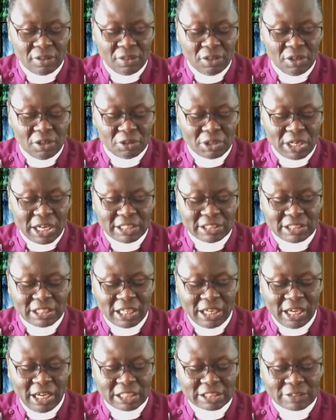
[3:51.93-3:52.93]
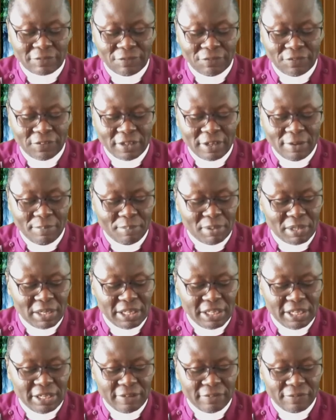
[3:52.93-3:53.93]
The writer has firm
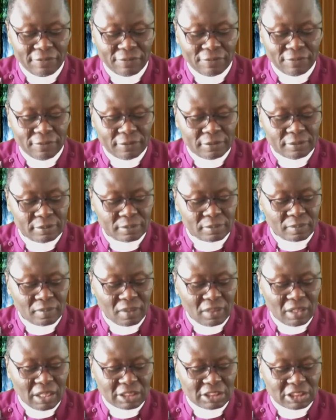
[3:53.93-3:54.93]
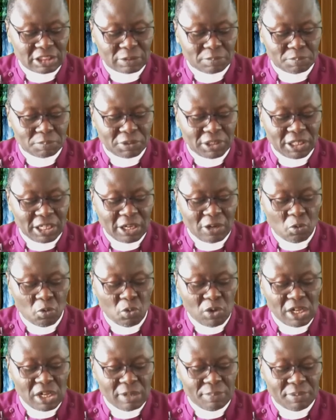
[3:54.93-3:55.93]
belief that his prayer
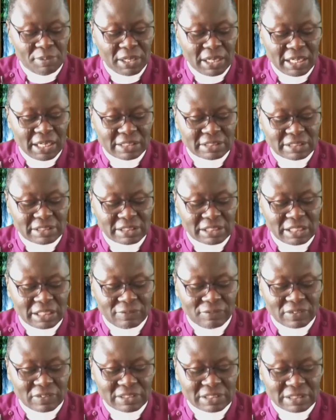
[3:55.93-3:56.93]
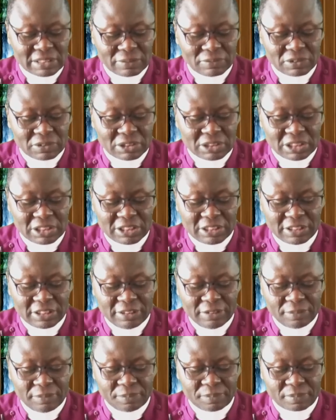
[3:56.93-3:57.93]
will be answered, verse 17,
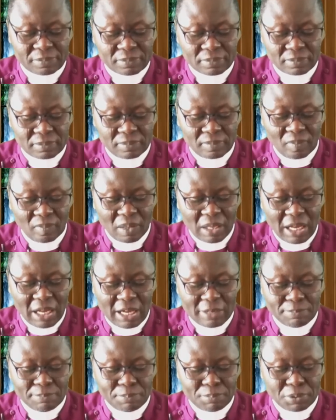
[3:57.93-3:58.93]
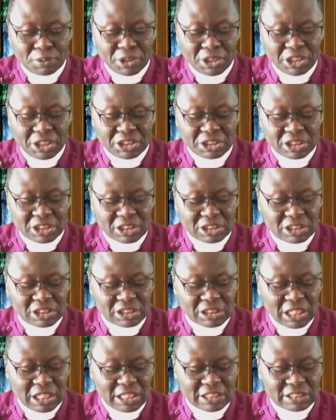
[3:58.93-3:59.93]
and prays that his
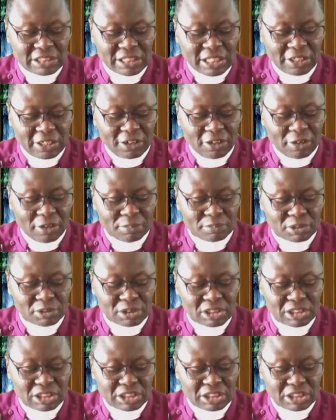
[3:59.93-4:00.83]
answer comes